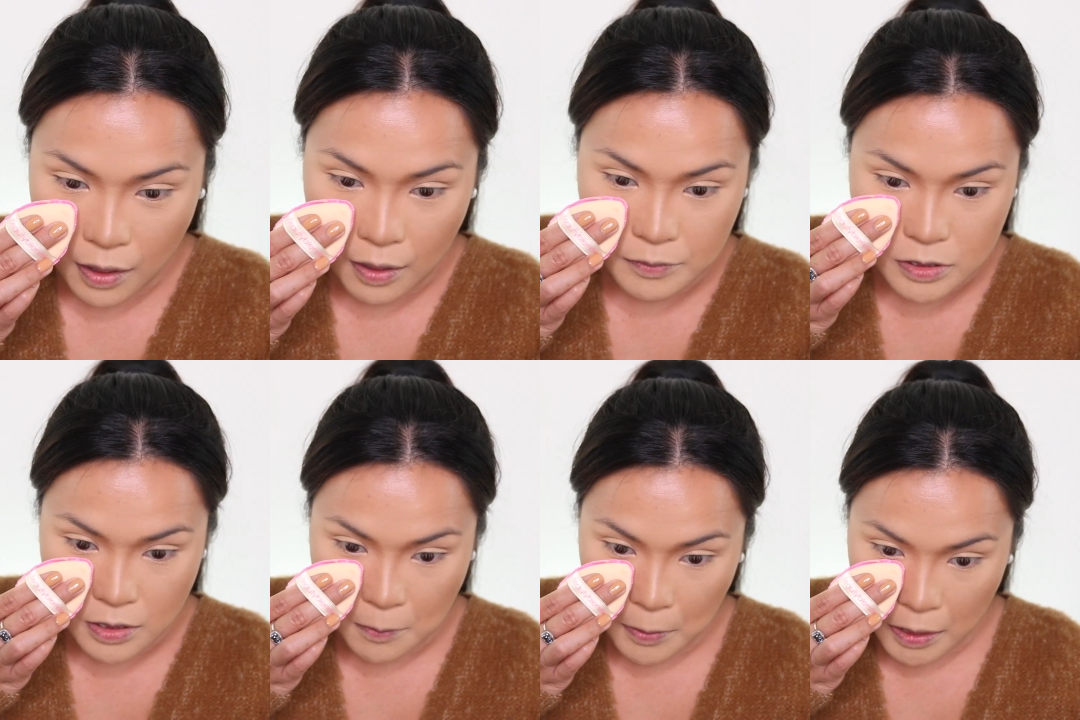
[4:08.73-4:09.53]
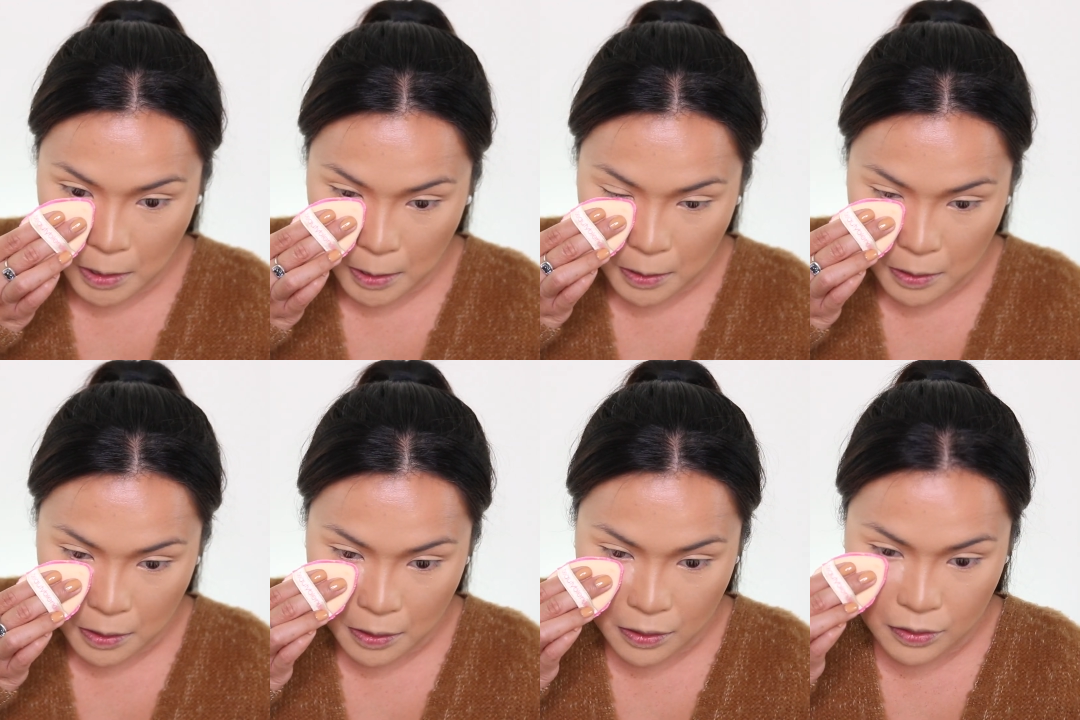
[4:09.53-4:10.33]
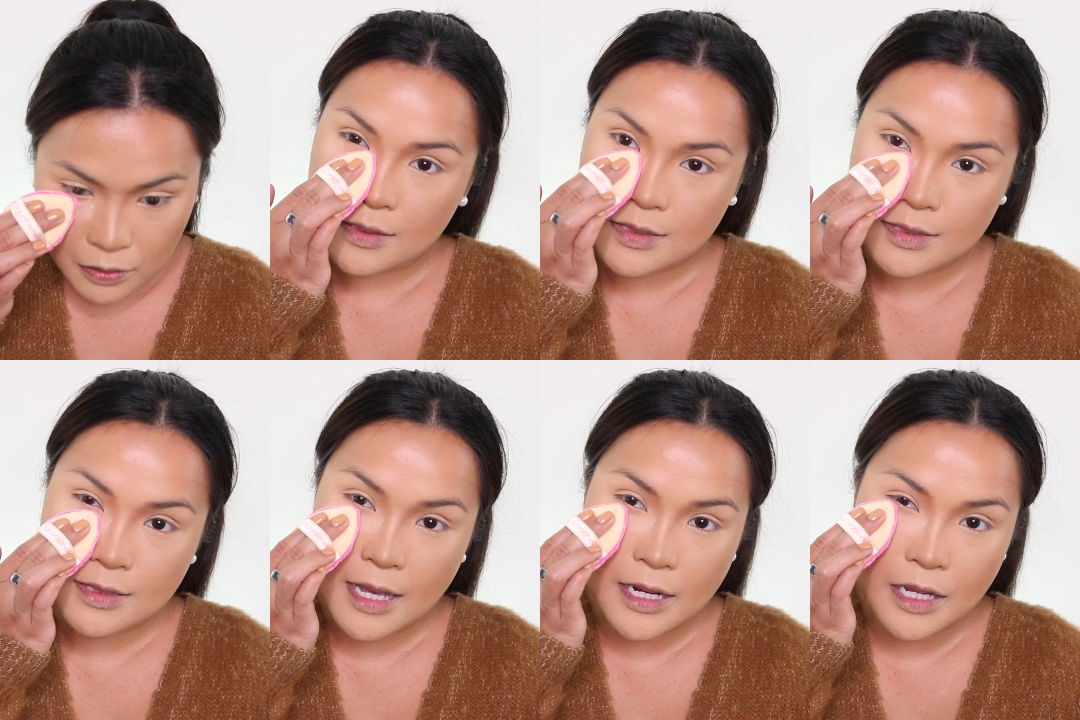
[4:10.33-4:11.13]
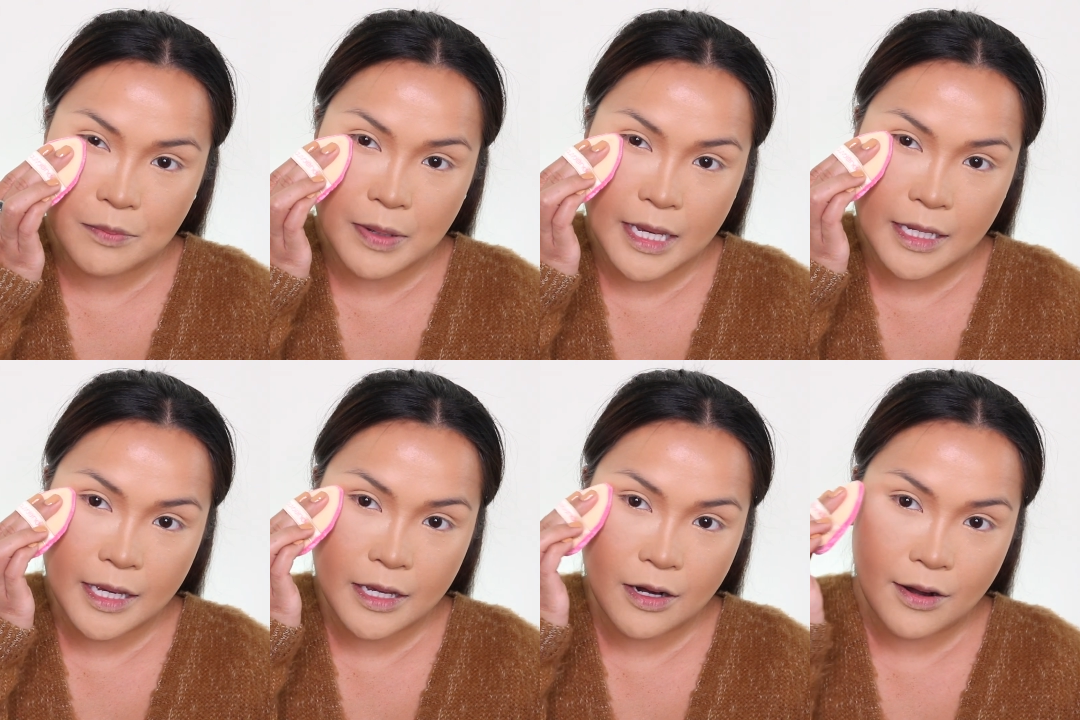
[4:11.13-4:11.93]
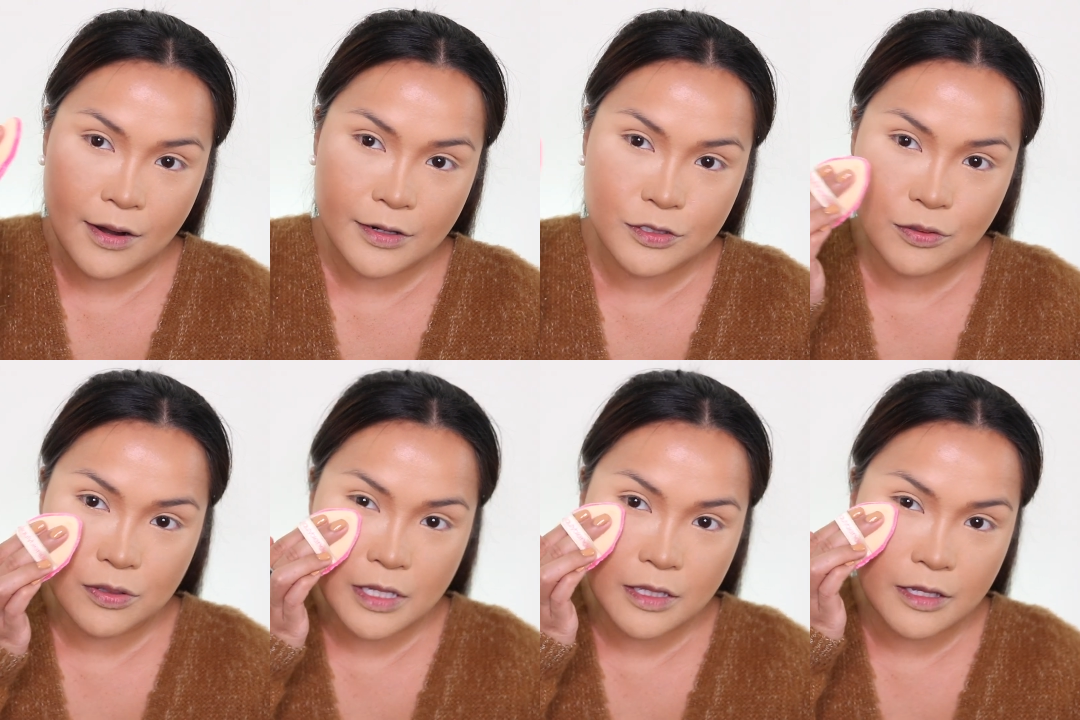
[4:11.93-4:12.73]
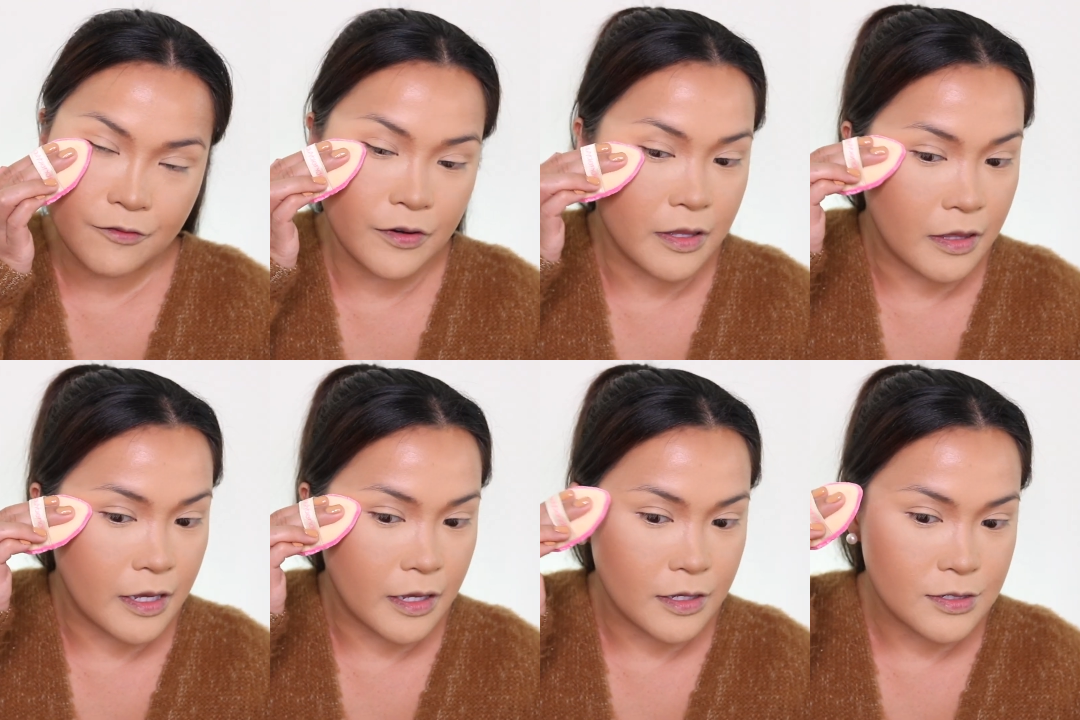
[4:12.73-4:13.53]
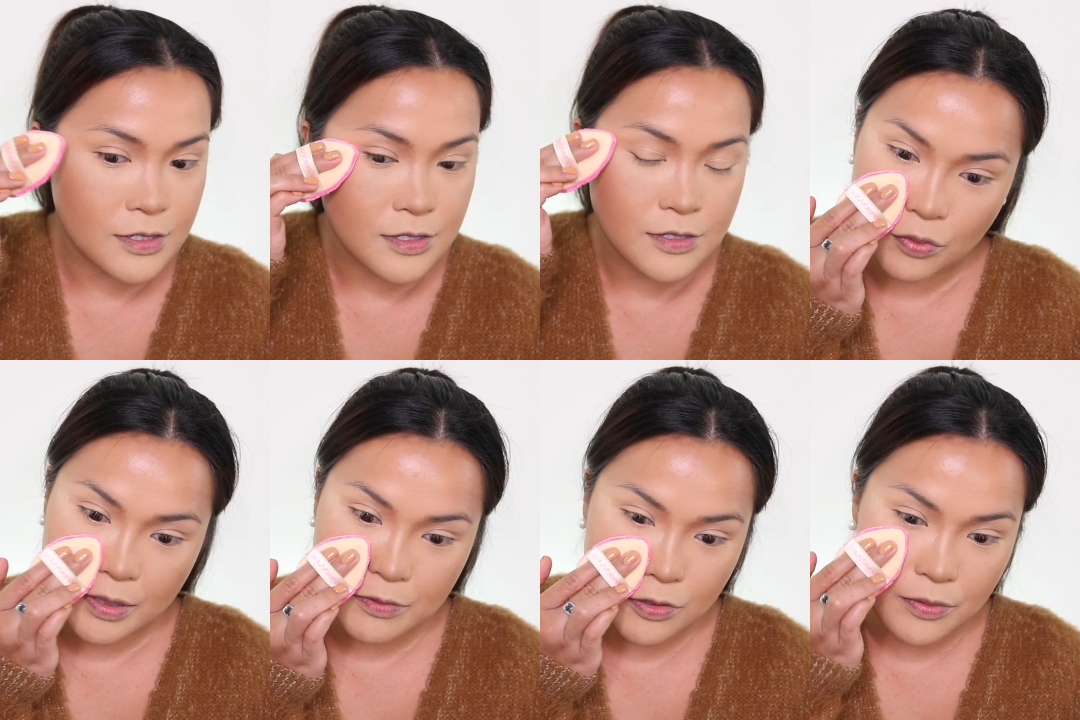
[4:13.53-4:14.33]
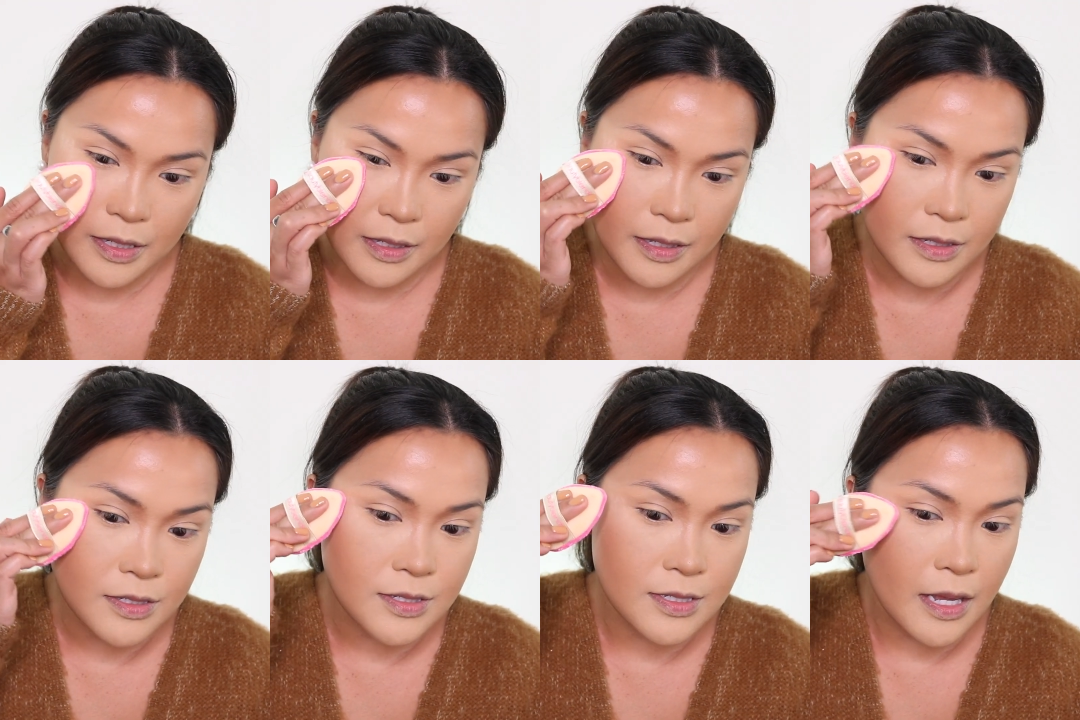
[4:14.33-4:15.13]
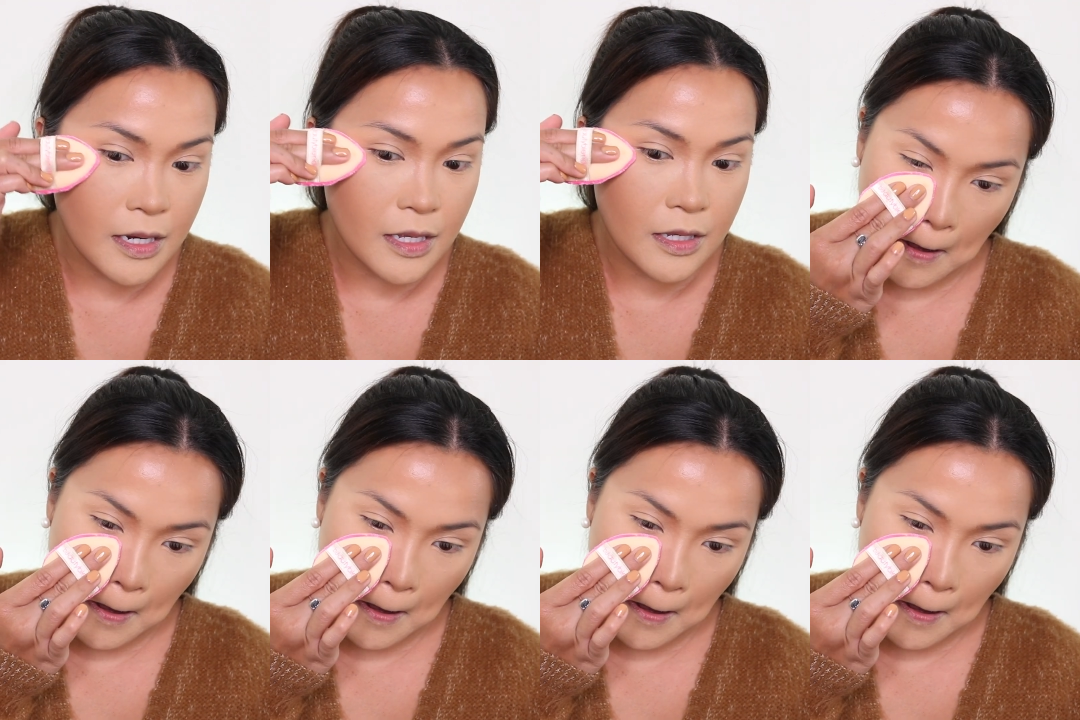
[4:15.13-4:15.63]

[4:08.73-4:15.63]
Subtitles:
I'm just gonna put it here. Setting and baking are totally different things. What I'm doing is setting.